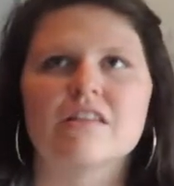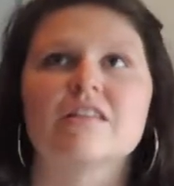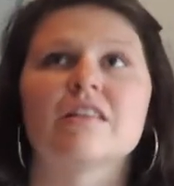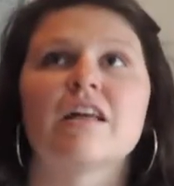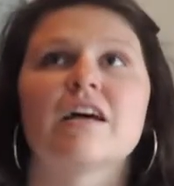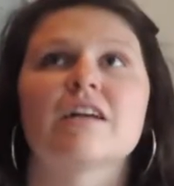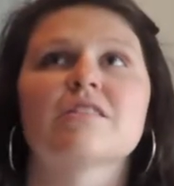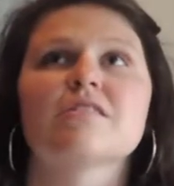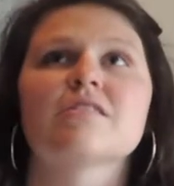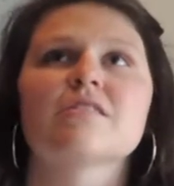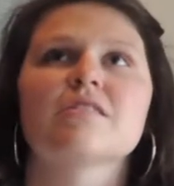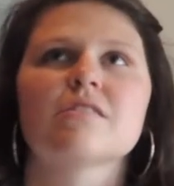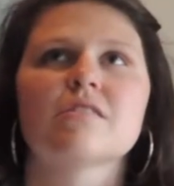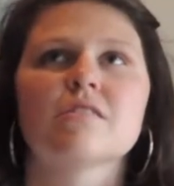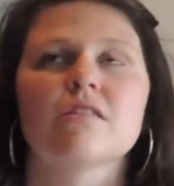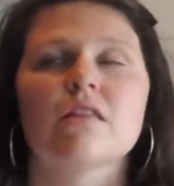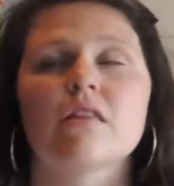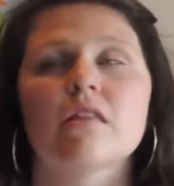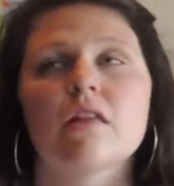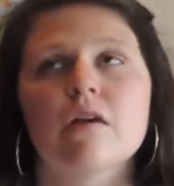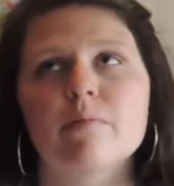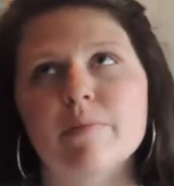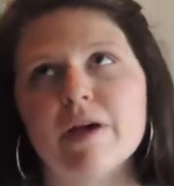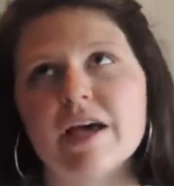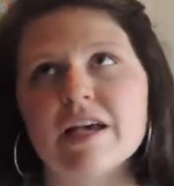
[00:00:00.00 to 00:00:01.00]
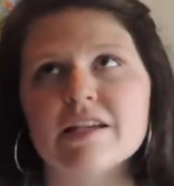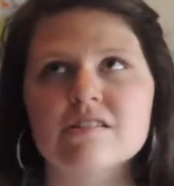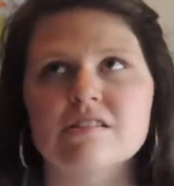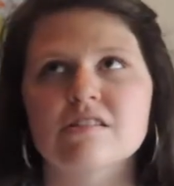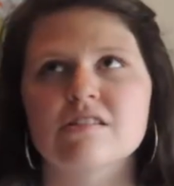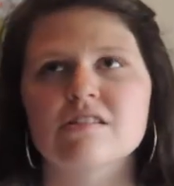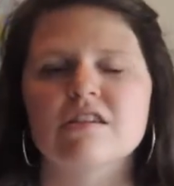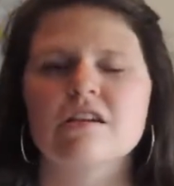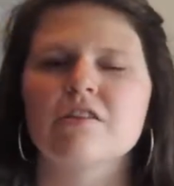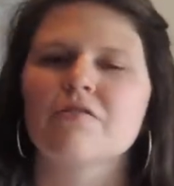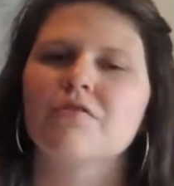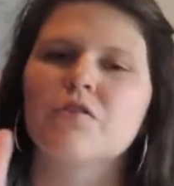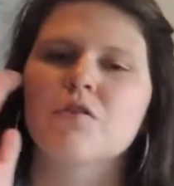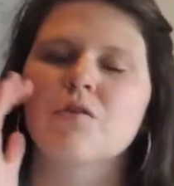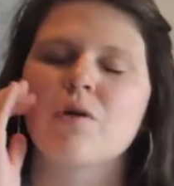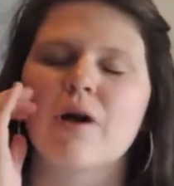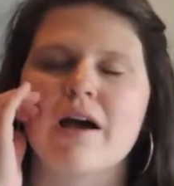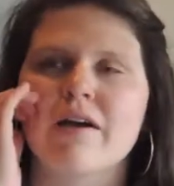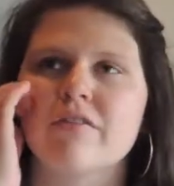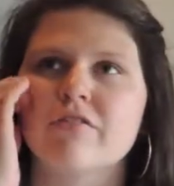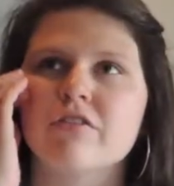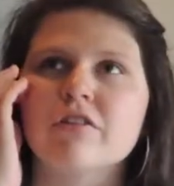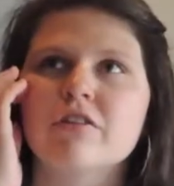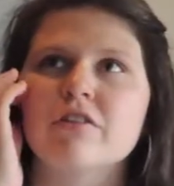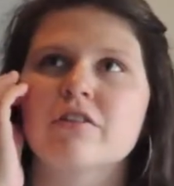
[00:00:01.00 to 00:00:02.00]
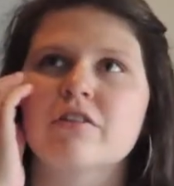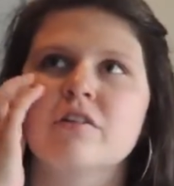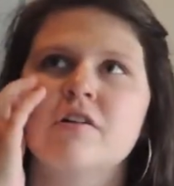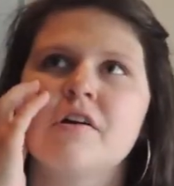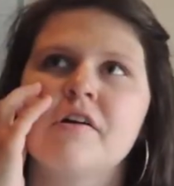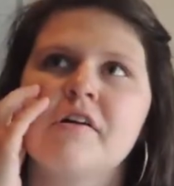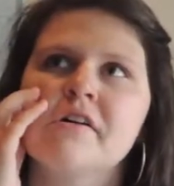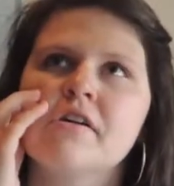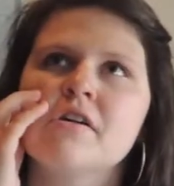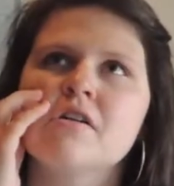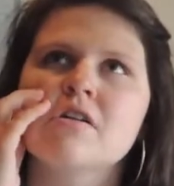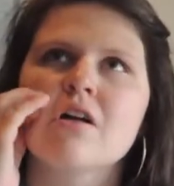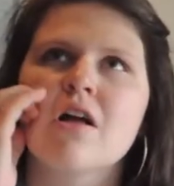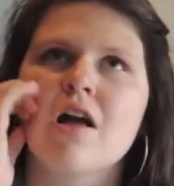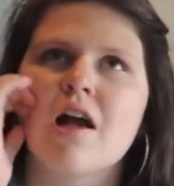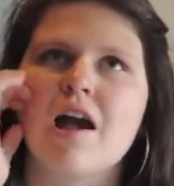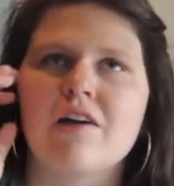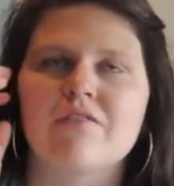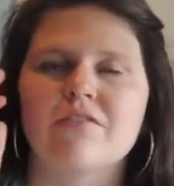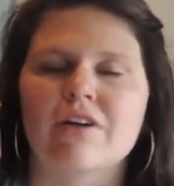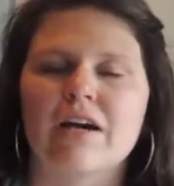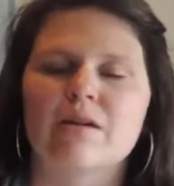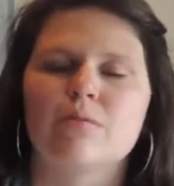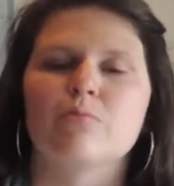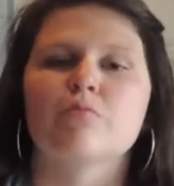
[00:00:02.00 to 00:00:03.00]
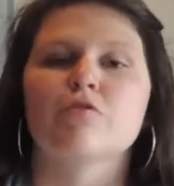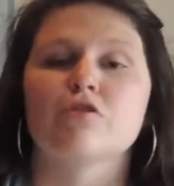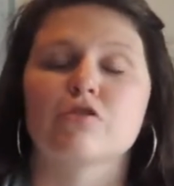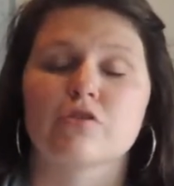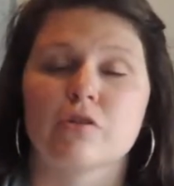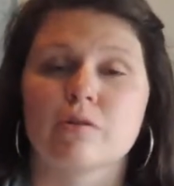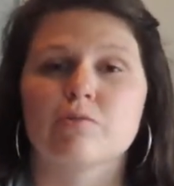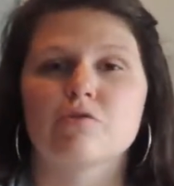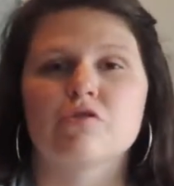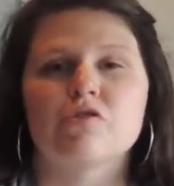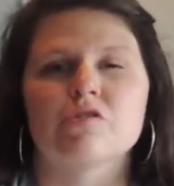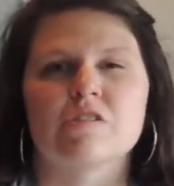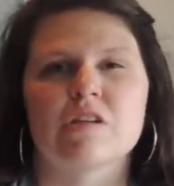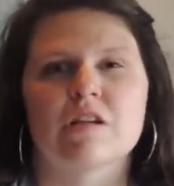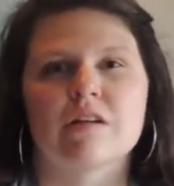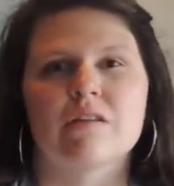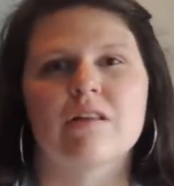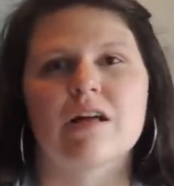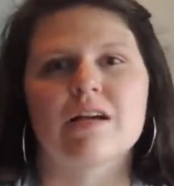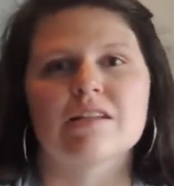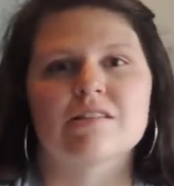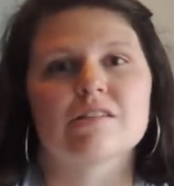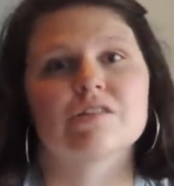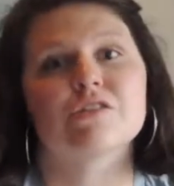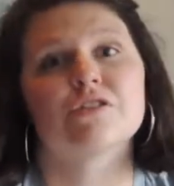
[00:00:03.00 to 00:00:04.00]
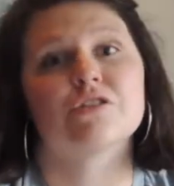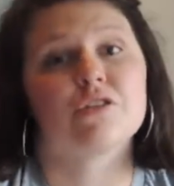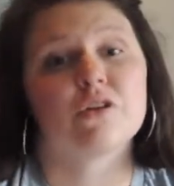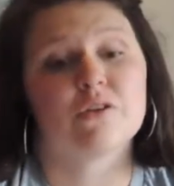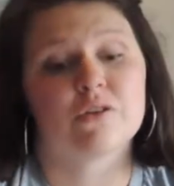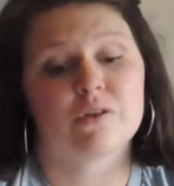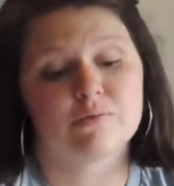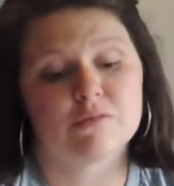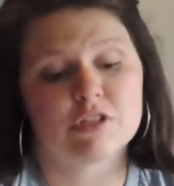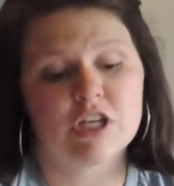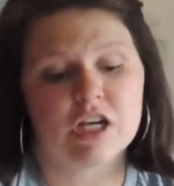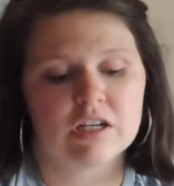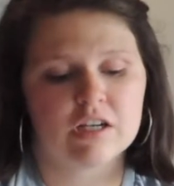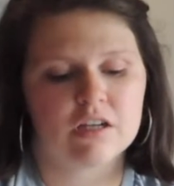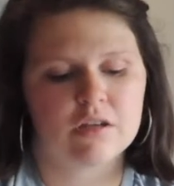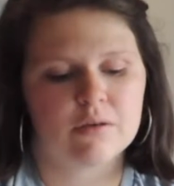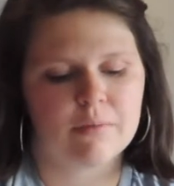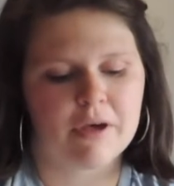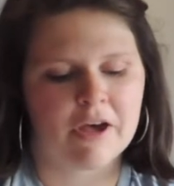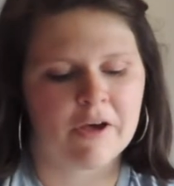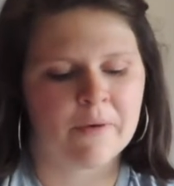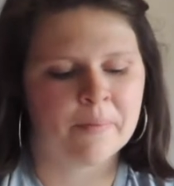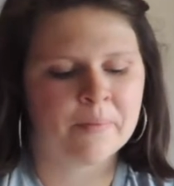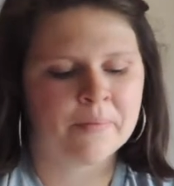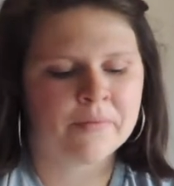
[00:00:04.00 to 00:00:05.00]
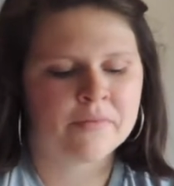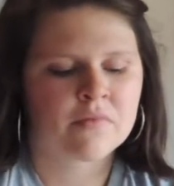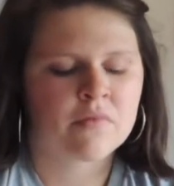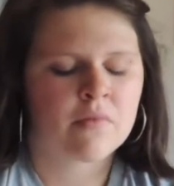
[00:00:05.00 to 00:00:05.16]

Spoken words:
and that's the best. If you ever have had prescription sunglasses, you know what I'm talking about.